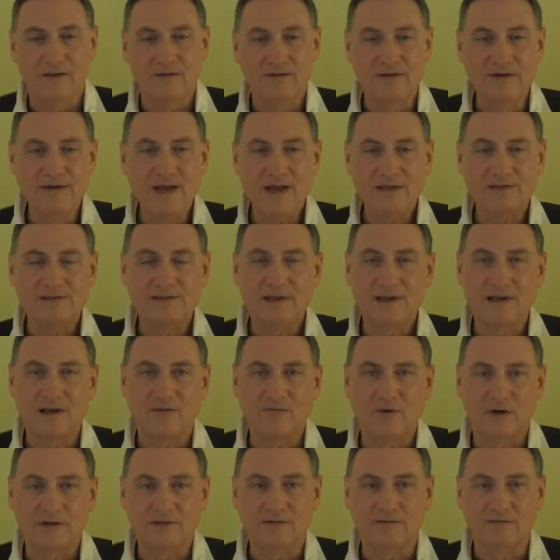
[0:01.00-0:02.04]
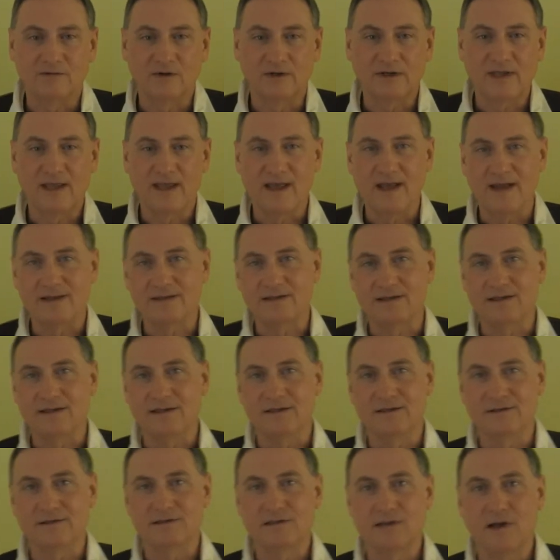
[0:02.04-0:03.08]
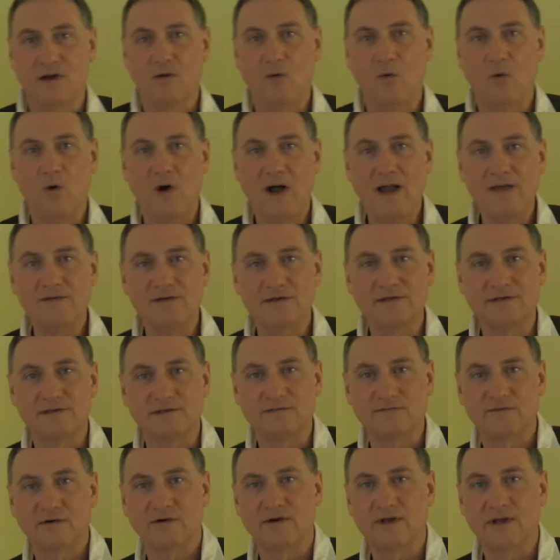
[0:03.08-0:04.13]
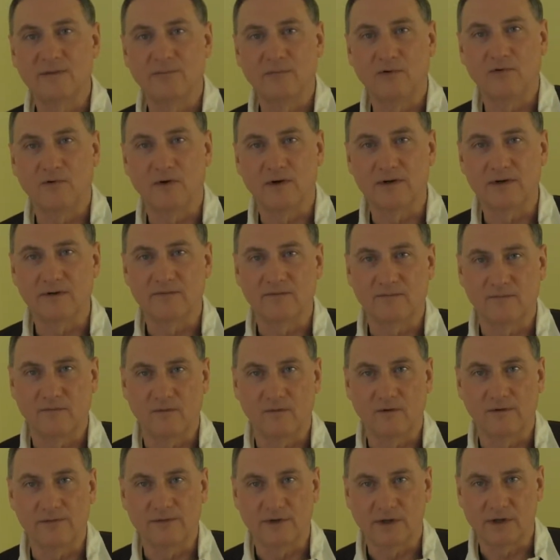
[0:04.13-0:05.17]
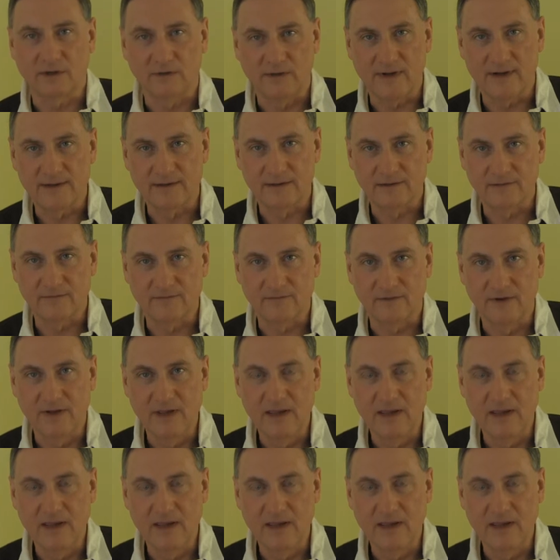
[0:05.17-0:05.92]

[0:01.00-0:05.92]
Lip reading: The next thing I want to look at is why this is very important for the collective,